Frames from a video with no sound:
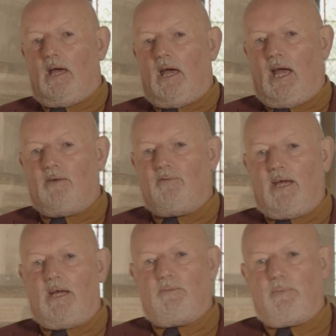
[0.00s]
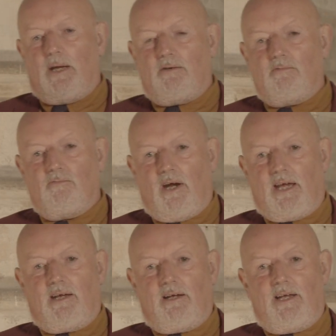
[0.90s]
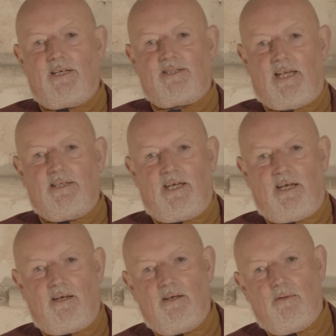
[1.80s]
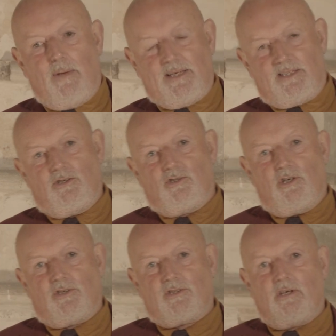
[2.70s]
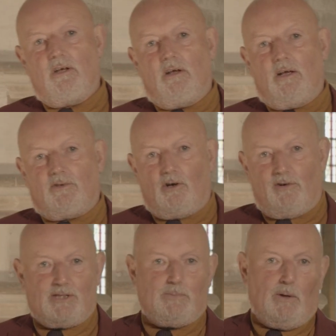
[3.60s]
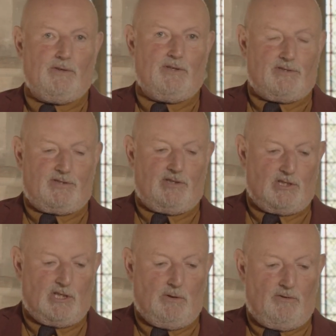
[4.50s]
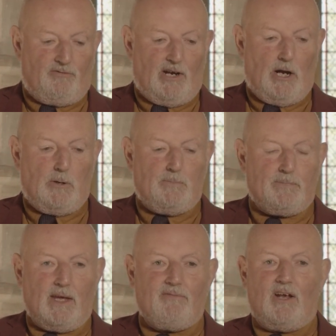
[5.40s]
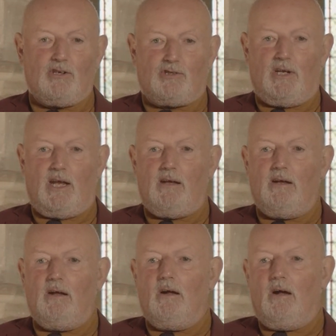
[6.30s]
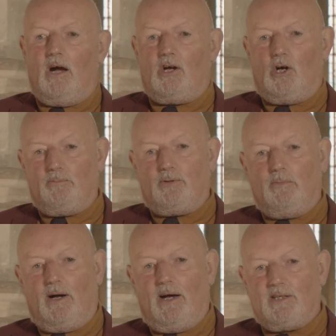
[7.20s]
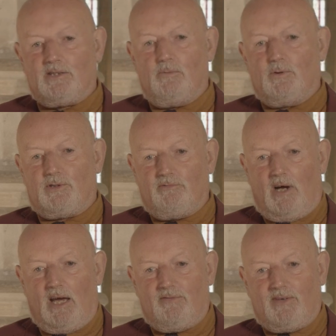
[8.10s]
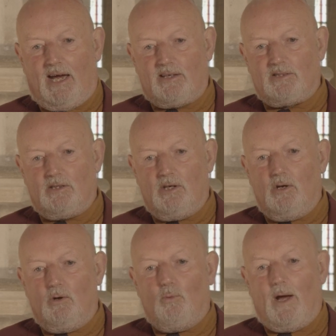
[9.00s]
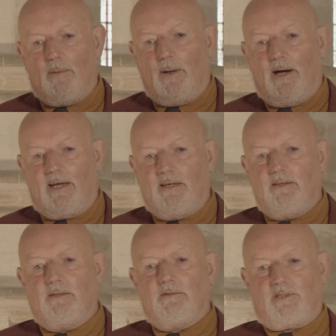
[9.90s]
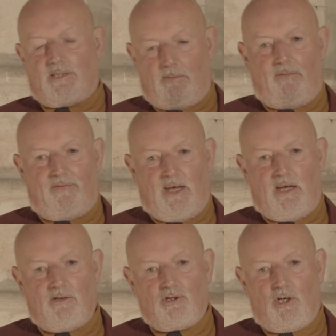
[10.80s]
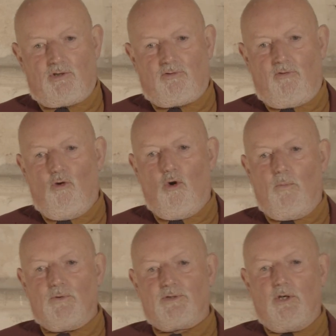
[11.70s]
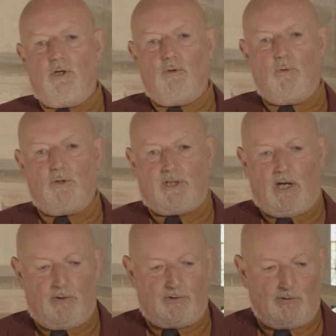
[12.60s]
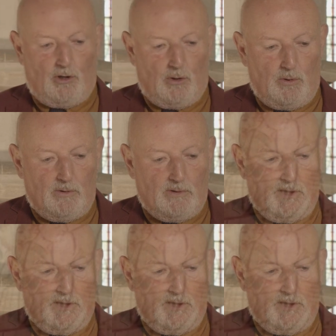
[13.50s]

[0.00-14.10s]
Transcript: Henry had been regularly sending messengers, correspondence to and fro. Eventually, a compromise was arrived at whereby some of the church reforms would go through.